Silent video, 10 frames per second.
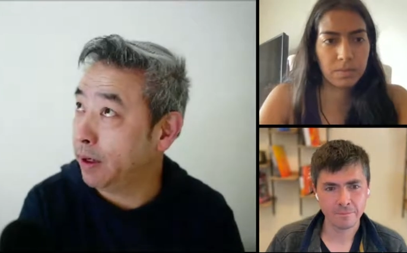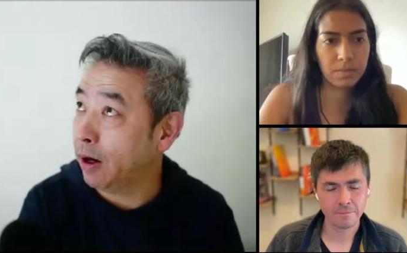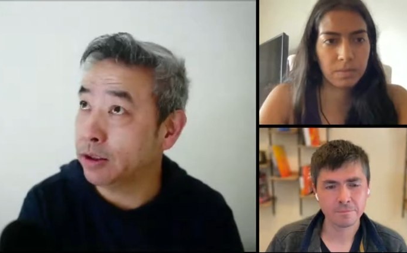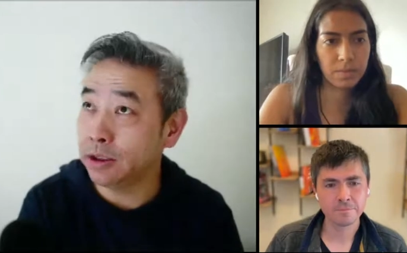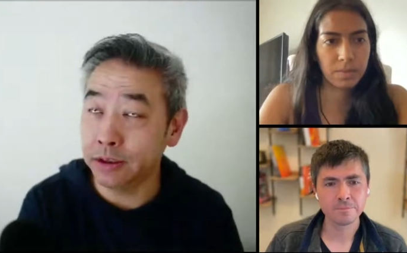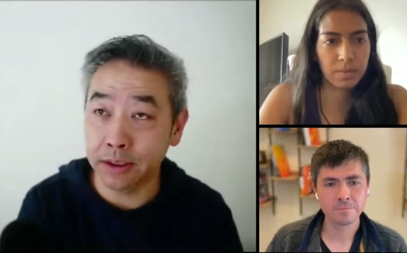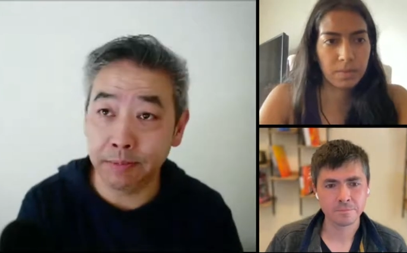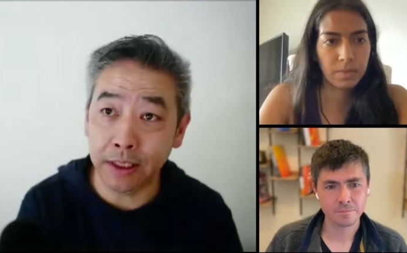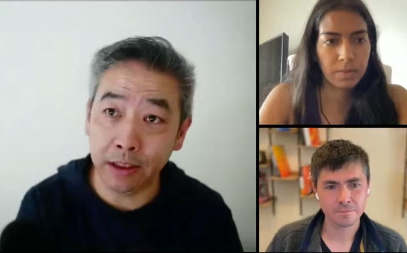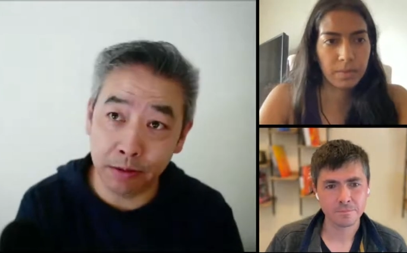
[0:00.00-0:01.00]
Speaker 1: but also just
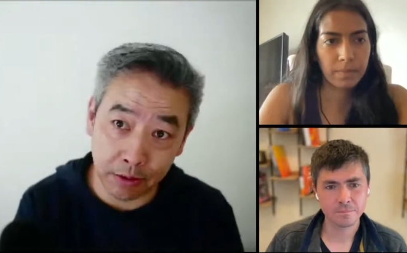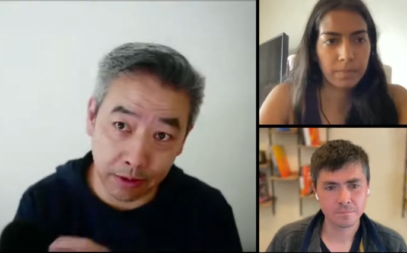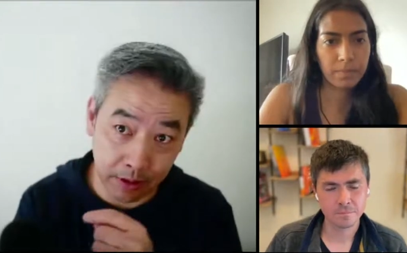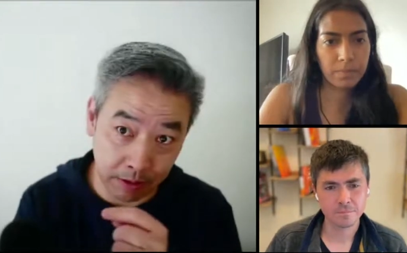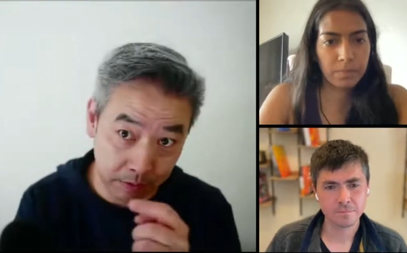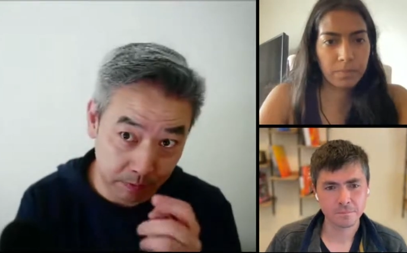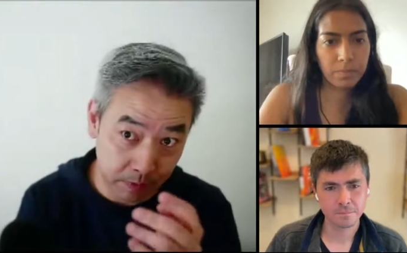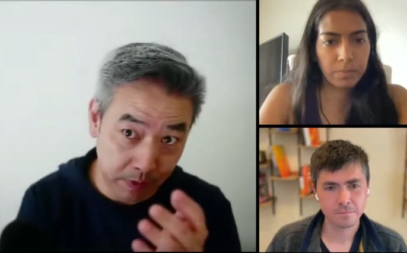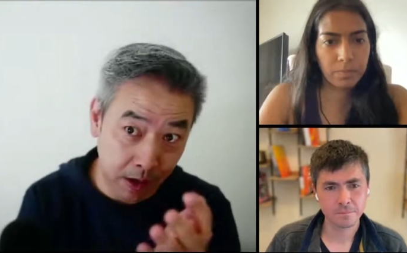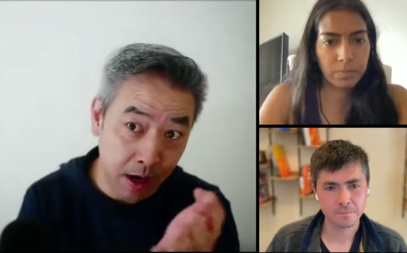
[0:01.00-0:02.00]
making sure the
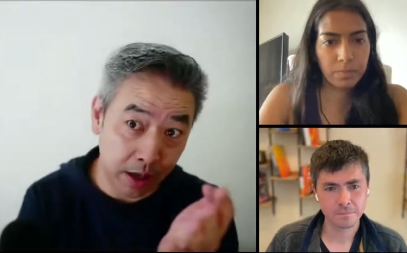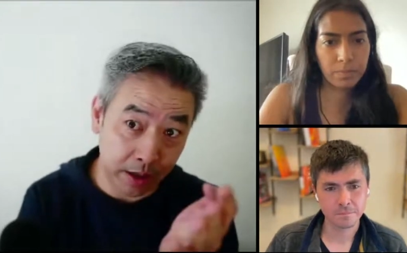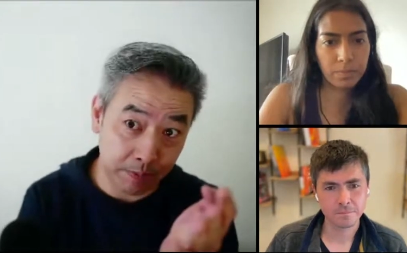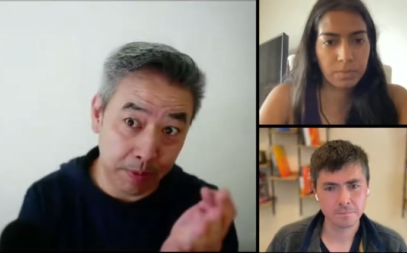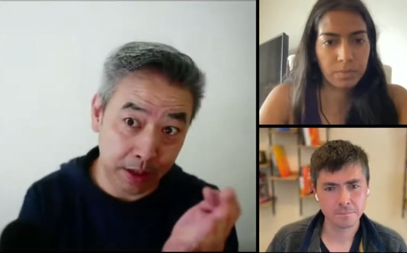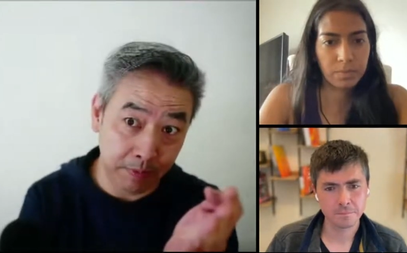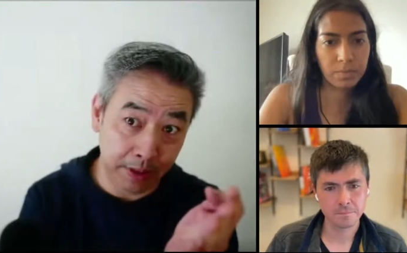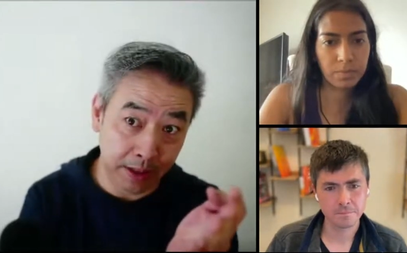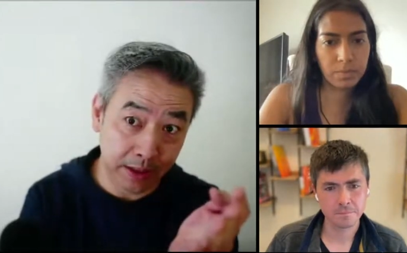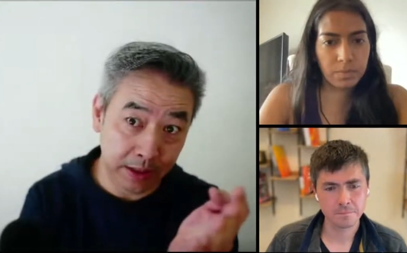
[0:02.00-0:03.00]
the harder part to
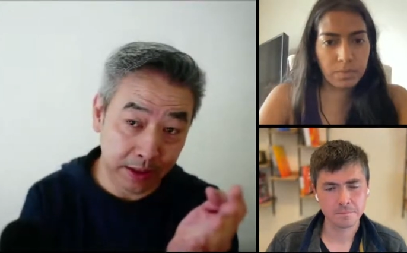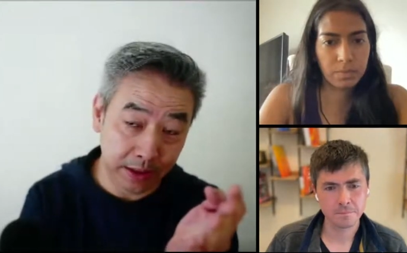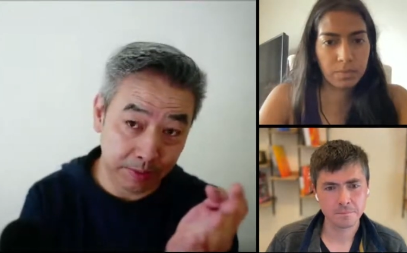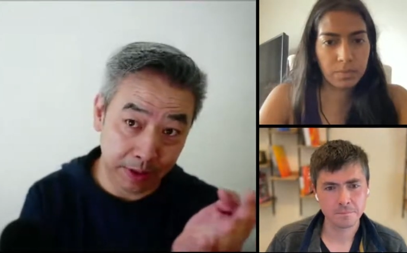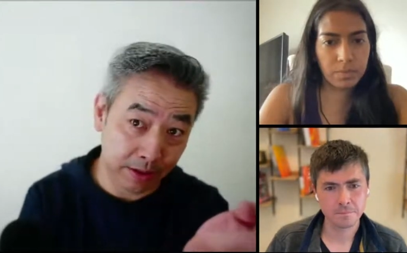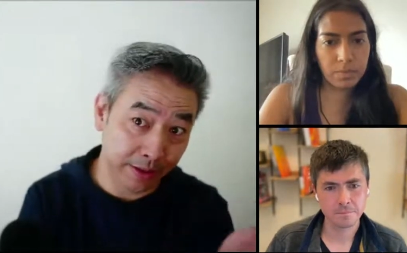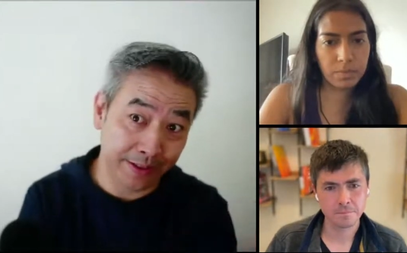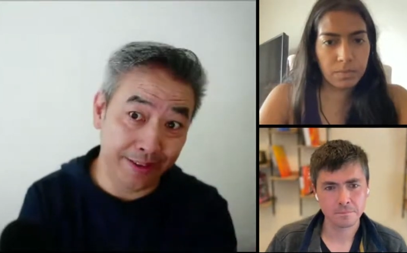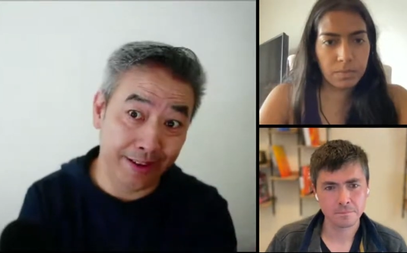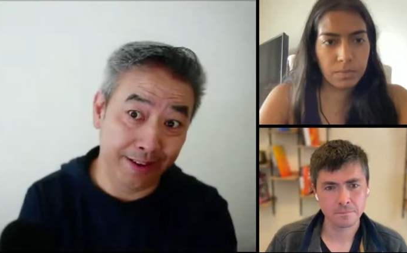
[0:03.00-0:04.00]
make easy is just making sure the
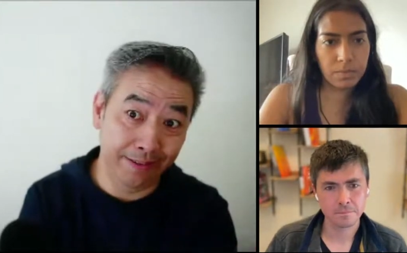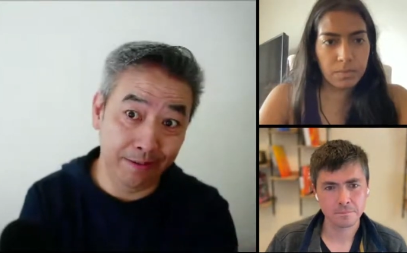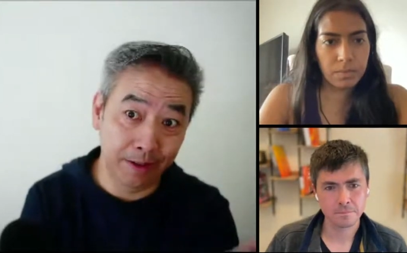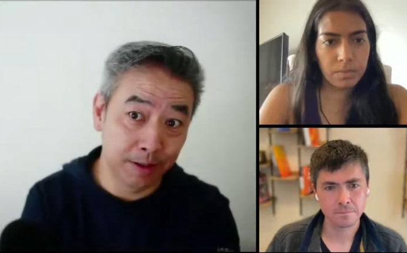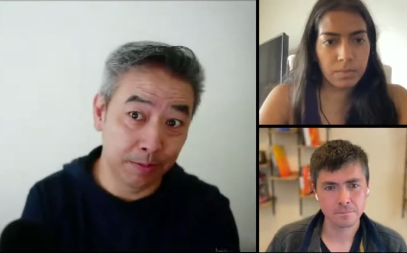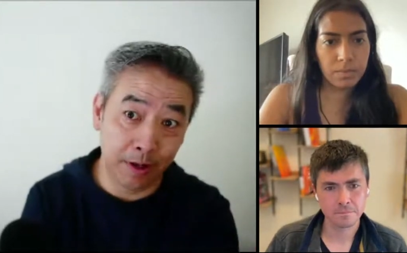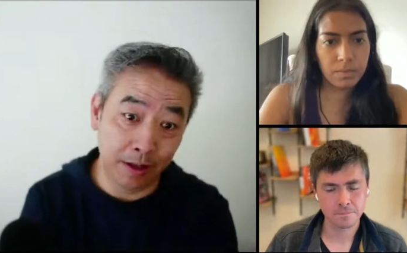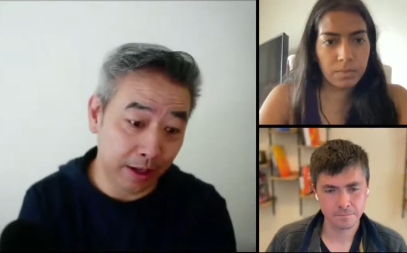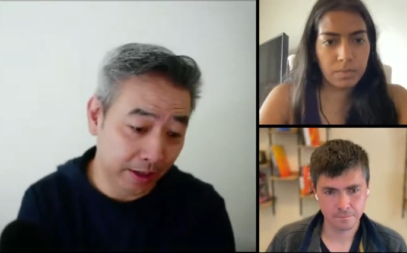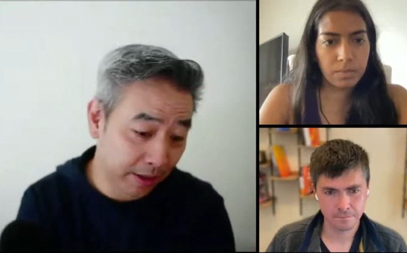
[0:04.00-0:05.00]
client works
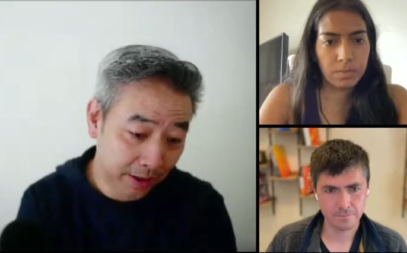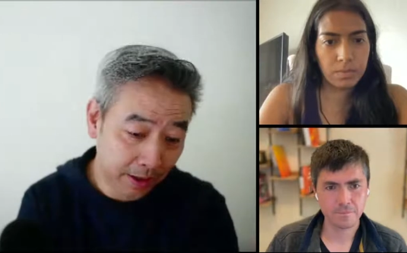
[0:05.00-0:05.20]
well on